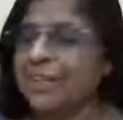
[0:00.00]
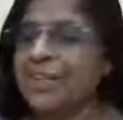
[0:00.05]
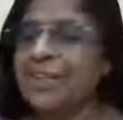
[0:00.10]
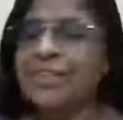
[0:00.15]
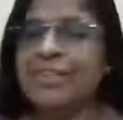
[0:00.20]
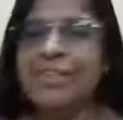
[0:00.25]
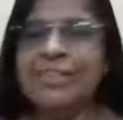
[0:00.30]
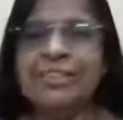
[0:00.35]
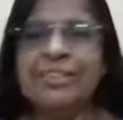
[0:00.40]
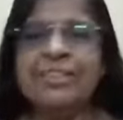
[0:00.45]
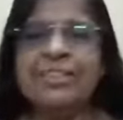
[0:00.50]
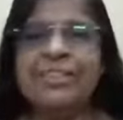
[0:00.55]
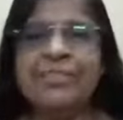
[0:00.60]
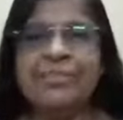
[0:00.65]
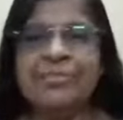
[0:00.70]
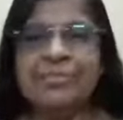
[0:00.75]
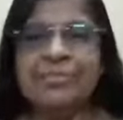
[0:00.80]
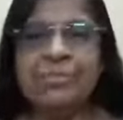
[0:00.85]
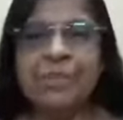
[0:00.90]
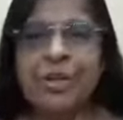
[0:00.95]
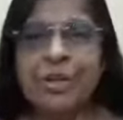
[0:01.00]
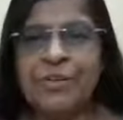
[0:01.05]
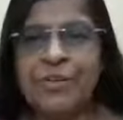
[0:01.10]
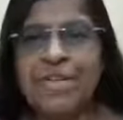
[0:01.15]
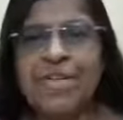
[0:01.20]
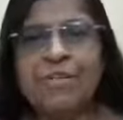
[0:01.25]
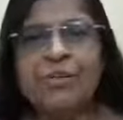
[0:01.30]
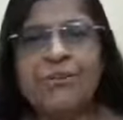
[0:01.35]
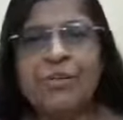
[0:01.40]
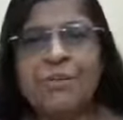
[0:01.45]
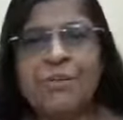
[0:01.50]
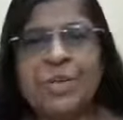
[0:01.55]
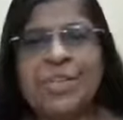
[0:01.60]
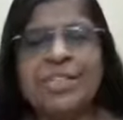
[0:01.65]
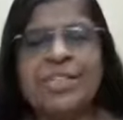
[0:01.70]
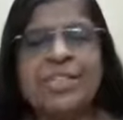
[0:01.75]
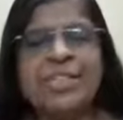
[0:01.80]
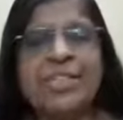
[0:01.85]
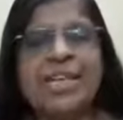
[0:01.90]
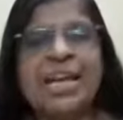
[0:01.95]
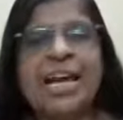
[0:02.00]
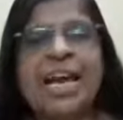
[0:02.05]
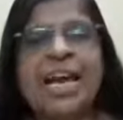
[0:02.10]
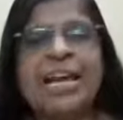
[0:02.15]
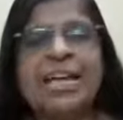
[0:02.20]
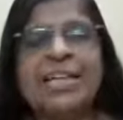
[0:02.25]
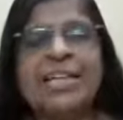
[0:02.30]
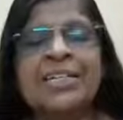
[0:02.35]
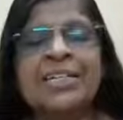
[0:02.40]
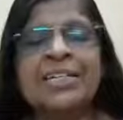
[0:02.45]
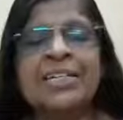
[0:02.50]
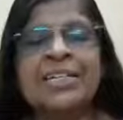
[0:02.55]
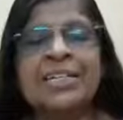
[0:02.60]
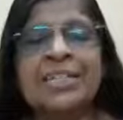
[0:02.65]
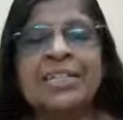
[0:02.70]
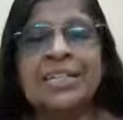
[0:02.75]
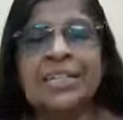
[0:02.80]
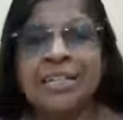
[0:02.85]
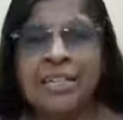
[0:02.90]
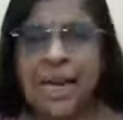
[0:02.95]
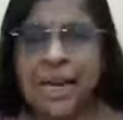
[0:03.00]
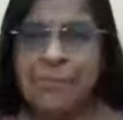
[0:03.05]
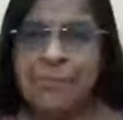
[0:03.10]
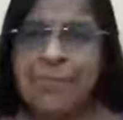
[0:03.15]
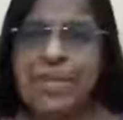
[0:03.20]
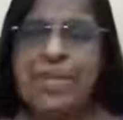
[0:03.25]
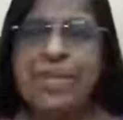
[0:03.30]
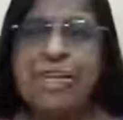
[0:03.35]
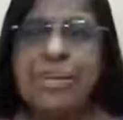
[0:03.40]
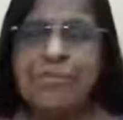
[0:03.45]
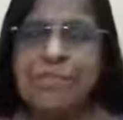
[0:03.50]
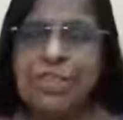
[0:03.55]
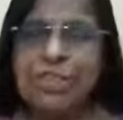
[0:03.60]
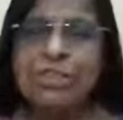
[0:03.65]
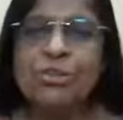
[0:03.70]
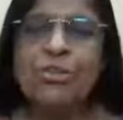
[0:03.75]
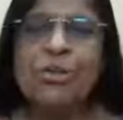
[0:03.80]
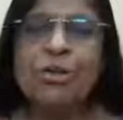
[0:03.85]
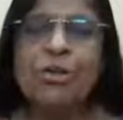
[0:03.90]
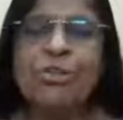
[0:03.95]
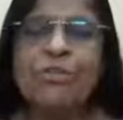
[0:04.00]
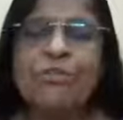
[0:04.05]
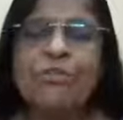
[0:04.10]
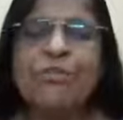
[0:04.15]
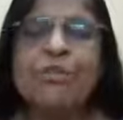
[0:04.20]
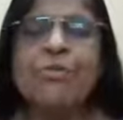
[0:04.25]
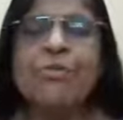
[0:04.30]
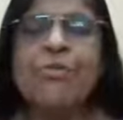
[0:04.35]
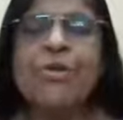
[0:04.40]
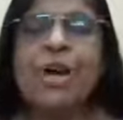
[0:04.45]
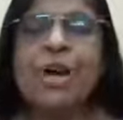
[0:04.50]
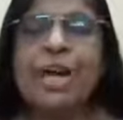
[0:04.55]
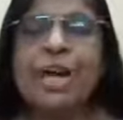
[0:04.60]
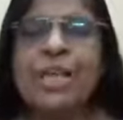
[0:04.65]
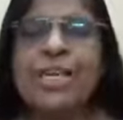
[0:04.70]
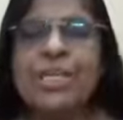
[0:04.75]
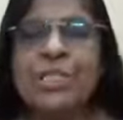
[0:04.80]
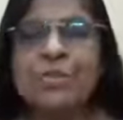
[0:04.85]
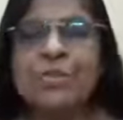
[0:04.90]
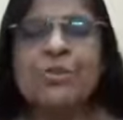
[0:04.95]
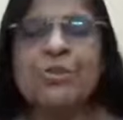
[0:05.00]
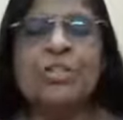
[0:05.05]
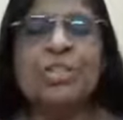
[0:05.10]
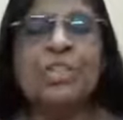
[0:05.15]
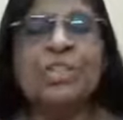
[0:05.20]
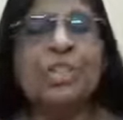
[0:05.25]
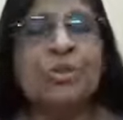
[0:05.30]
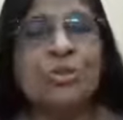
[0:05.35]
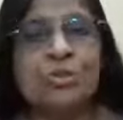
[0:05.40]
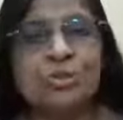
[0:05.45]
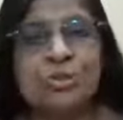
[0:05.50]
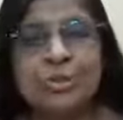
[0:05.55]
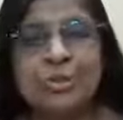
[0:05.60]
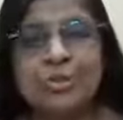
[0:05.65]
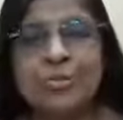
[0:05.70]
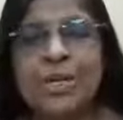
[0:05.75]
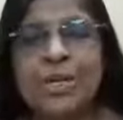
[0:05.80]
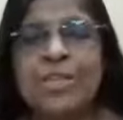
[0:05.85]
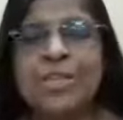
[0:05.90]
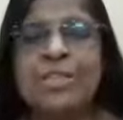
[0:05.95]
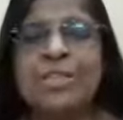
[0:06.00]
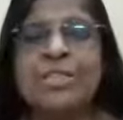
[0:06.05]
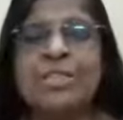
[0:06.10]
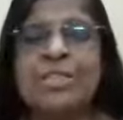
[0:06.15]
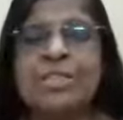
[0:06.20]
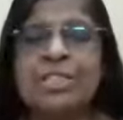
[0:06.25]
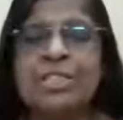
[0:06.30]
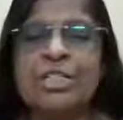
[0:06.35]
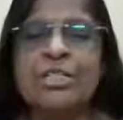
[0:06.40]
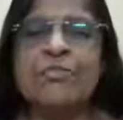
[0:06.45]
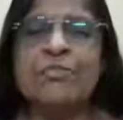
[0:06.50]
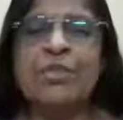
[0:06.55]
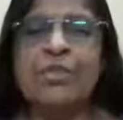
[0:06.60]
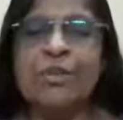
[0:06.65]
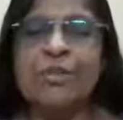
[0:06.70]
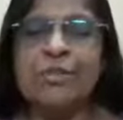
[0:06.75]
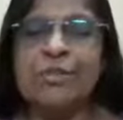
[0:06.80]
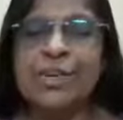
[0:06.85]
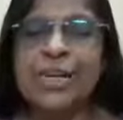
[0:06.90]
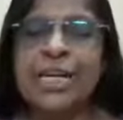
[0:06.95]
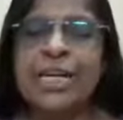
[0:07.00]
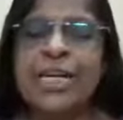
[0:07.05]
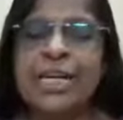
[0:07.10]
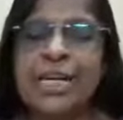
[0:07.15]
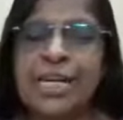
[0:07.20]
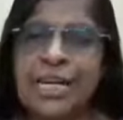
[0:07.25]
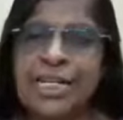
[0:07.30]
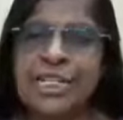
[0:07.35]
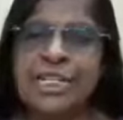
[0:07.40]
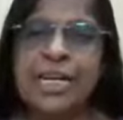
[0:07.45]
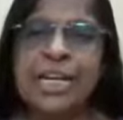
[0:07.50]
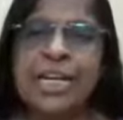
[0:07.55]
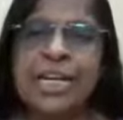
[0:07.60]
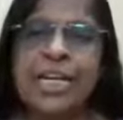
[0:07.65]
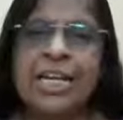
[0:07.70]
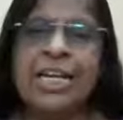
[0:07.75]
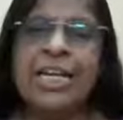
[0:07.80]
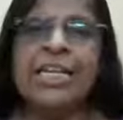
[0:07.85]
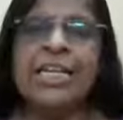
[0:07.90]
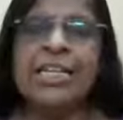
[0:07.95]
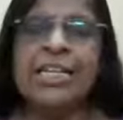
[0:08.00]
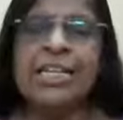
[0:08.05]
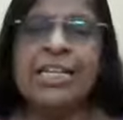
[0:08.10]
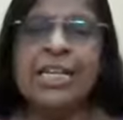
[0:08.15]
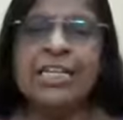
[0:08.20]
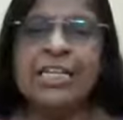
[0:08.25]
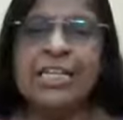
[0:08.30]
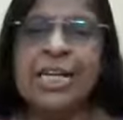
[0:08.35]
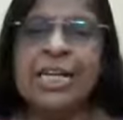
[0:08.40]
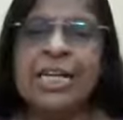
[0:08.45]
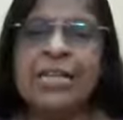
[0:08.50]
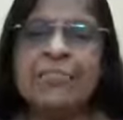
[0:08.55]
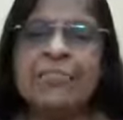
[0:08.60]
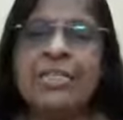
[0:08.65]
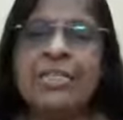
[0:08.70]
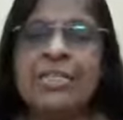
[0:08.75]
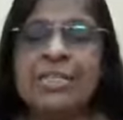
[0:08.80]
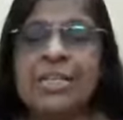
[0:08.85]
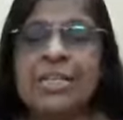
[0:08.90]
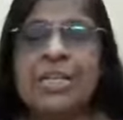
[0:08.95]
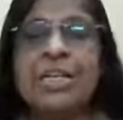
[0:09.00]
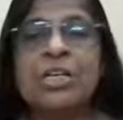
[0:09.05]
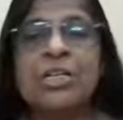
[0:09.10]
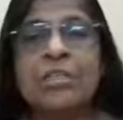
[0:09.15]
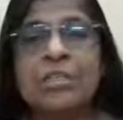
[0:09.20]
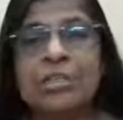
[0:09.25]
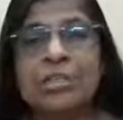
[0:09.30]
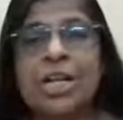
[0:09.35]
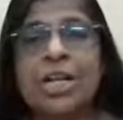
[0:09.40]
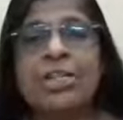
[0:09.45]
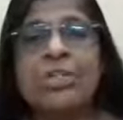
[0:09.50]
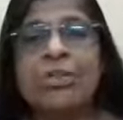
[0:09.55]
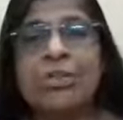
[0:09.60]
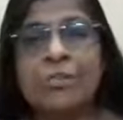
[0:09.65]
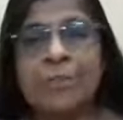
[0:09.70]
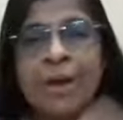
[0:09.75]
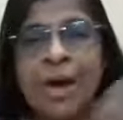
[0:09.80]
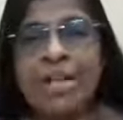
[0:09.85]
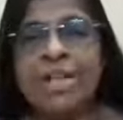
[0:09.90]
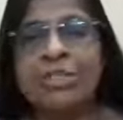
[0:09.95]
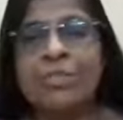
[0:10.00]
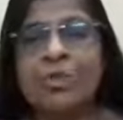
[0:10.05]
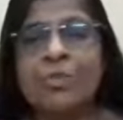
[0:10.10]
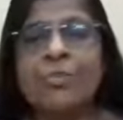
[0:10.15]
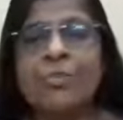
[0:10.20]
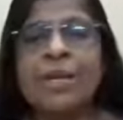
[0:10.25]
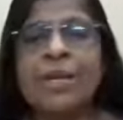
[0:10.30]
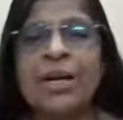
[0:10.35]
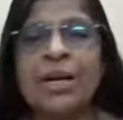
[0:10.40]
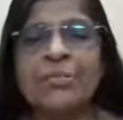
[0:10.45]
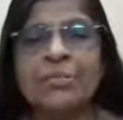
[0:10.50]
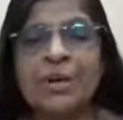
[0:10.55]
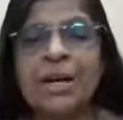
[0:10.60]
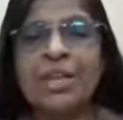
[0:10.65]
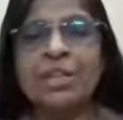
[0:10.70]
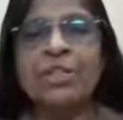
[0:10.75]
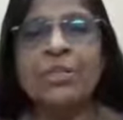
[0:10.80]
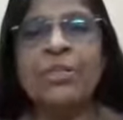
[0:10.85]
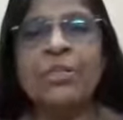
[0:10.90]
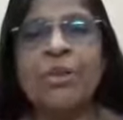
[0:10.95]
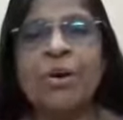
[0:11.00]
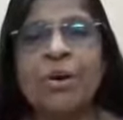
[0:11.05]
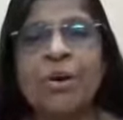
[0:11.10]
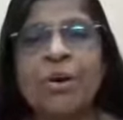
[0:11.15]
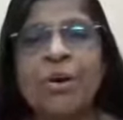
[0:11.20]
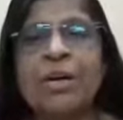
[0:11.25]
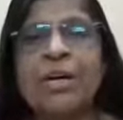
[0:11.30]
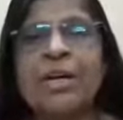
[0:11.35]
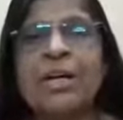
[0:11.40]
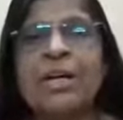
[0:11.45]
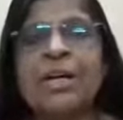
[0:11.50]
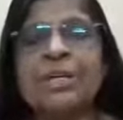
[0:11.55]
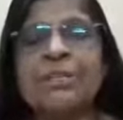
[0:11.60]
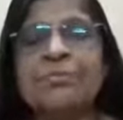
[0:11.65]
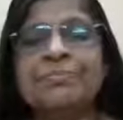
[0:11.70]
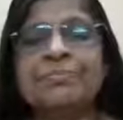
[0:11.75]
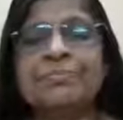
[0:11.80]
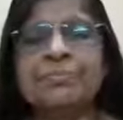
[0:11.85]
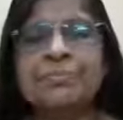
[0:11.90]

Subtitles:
whatever information that I am been giving to all of you and exposing you to various systems of natural healing and therapies, so that your minds open up and you all